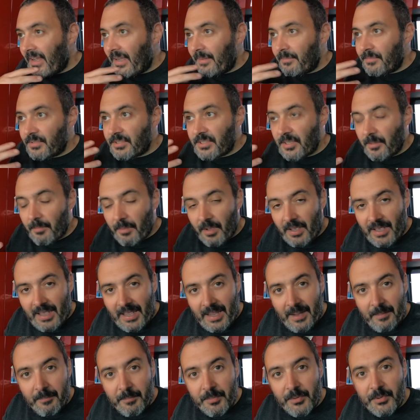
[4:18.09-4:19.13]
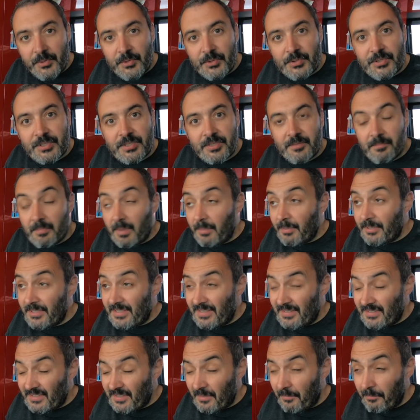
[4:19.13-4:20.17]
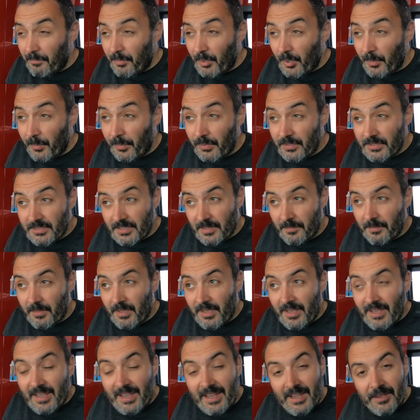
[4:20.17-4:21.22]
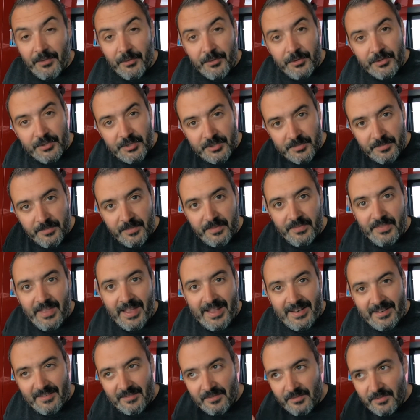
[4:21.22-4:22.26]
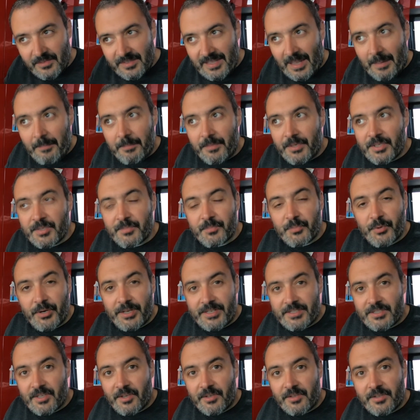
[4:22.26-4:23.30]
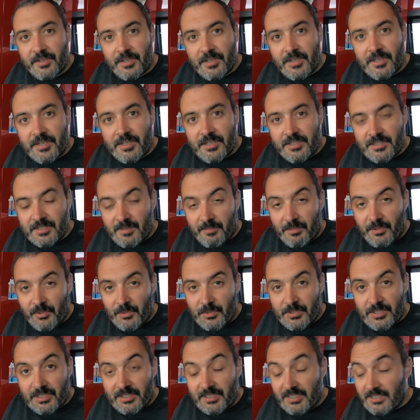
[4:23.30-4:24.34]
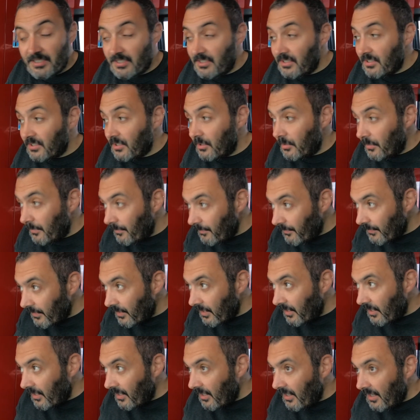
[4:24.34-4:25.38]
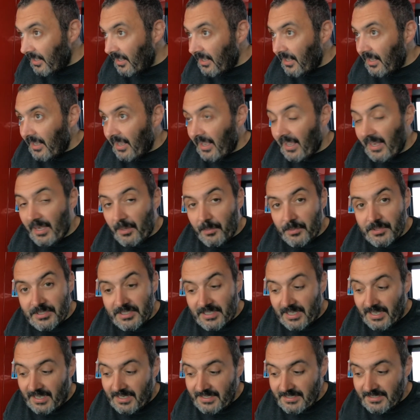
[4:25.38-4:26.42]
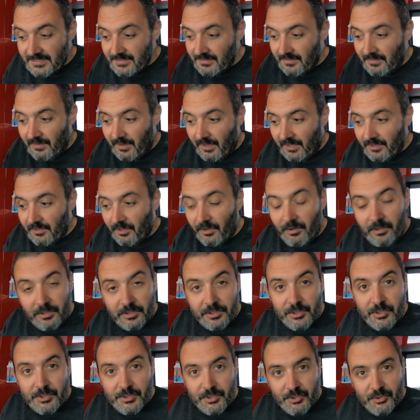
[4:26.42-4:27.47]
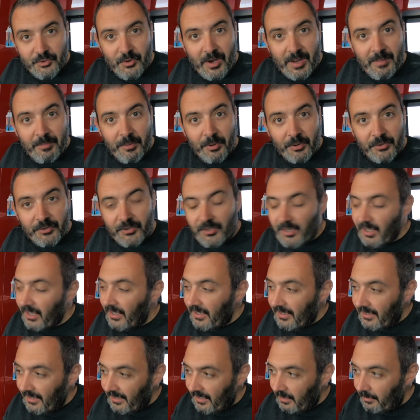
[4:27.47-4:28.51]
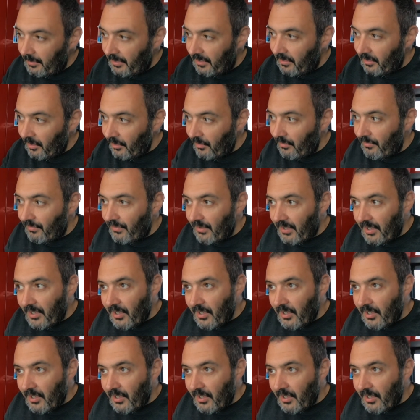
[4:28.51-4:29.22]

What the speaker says: some ambers, maybe some purple, some heather, just that dampness brings out some of those conditions. So anyone's guess. I doubt I'll use the tripod today. It'll be a lot of